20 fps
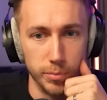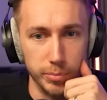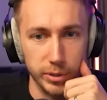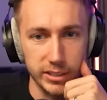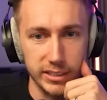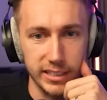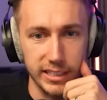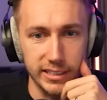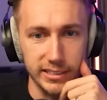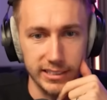
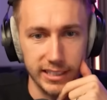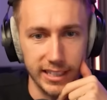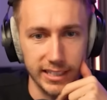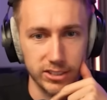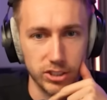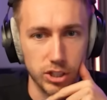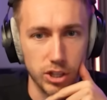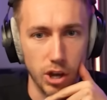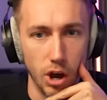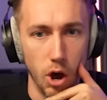Prestige. Let's
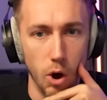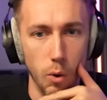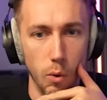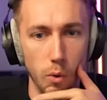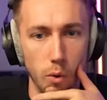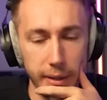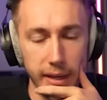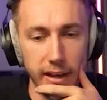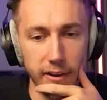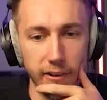go.
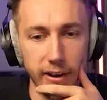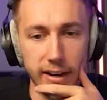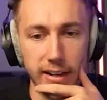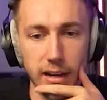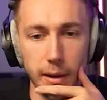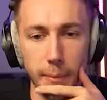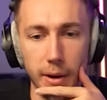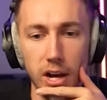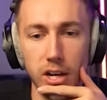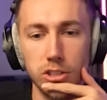Beer
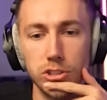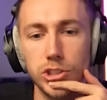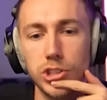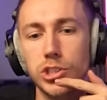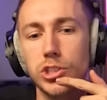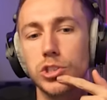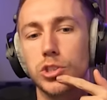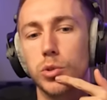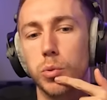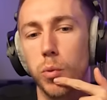income,
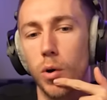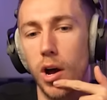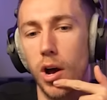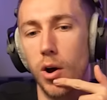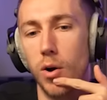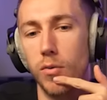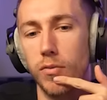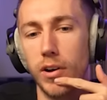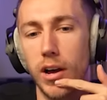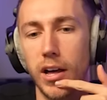
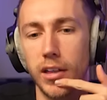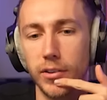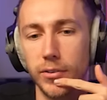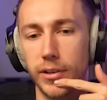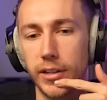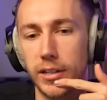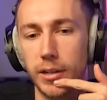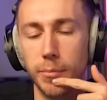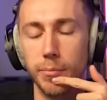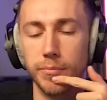112. Other
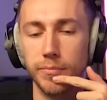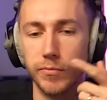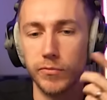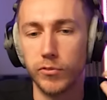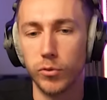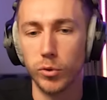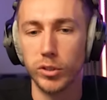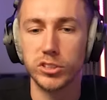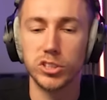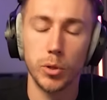income, 4.